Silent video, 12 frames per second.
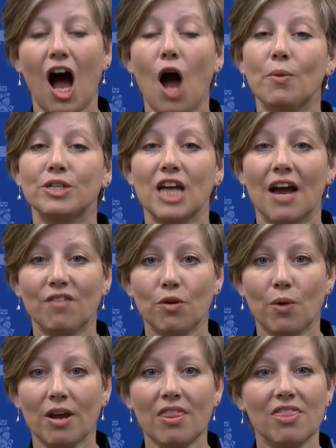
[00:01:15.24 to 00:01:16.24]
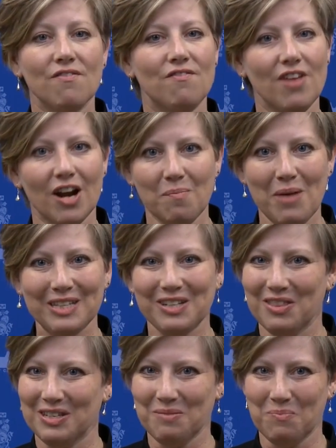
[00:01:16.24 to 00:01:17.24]
I wish everyone the very
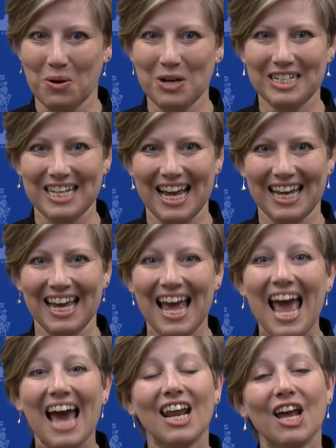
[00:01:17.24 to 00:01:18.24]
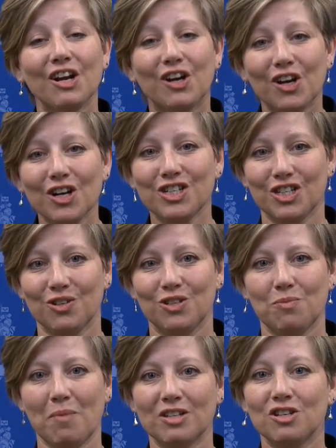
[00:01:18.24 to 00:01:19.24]
best on this important day, and I encourage you
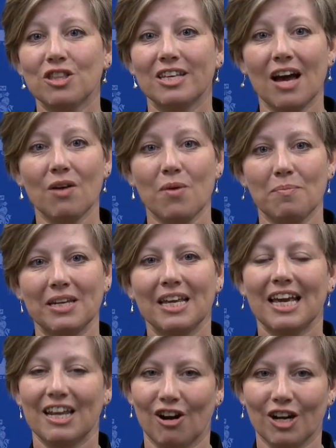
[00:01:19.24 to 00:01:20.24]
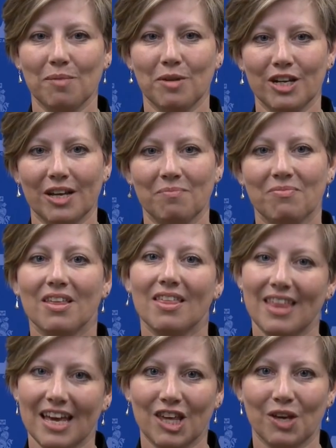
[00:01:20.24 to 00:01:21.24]
to mentor the young women in our community.
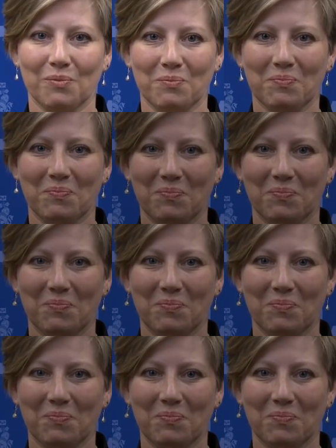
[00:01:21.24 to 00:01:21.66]
Thank you.